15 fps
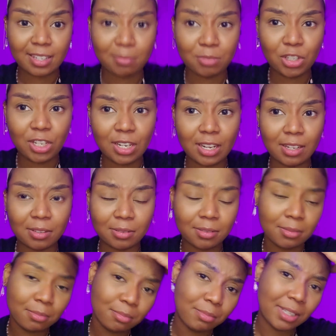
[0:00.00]
I'm cheating
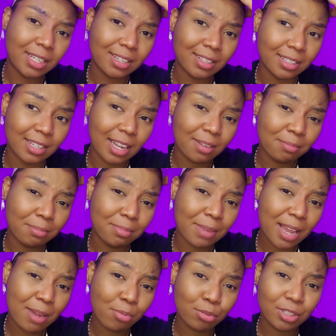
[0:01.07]
because
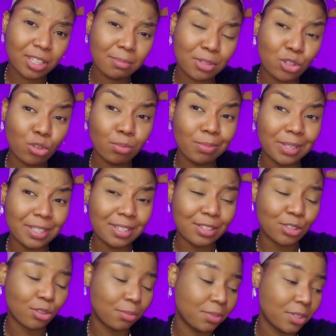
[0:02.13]
April's going to be so busy.
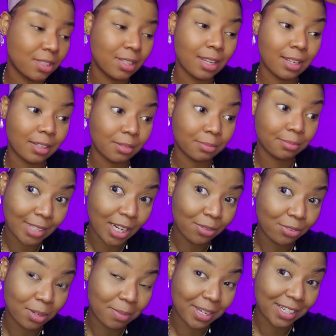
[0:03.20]
So I'm just like, how
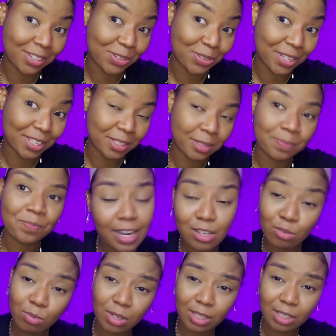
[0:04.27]
the fuck am I going to do this? I
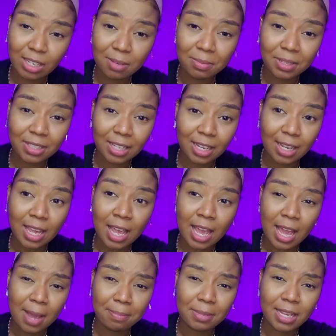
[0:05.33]
just wanted to come and say
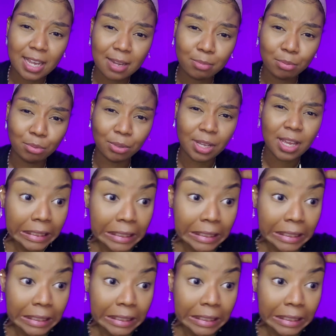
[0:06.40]
happy April.